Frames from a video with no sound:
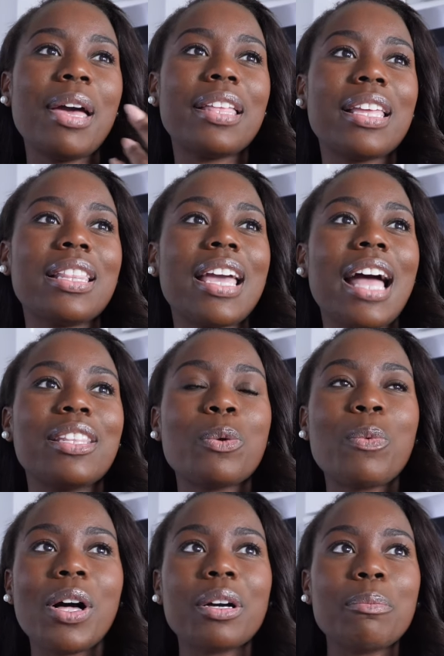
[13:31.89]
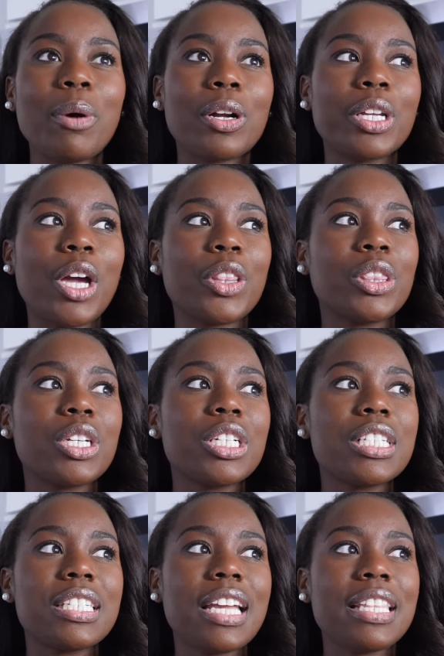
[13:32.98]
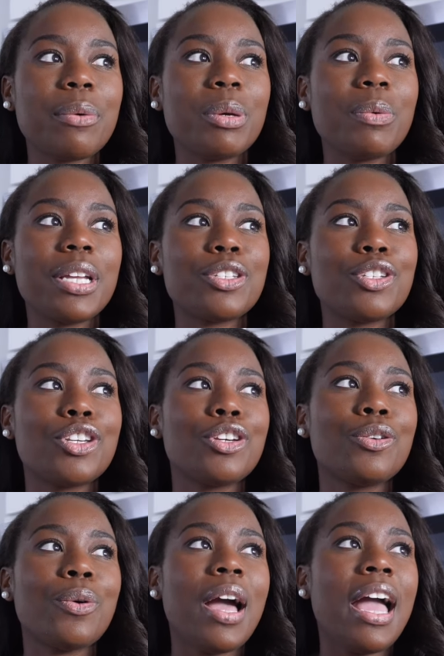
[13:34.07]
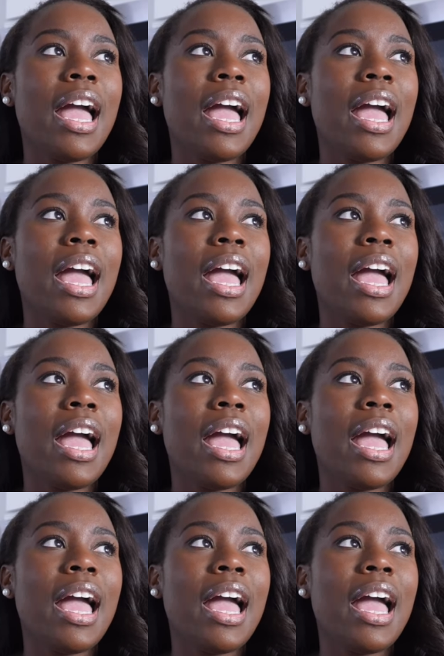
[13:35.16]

and then they had their welcome party on Thursday that we went to.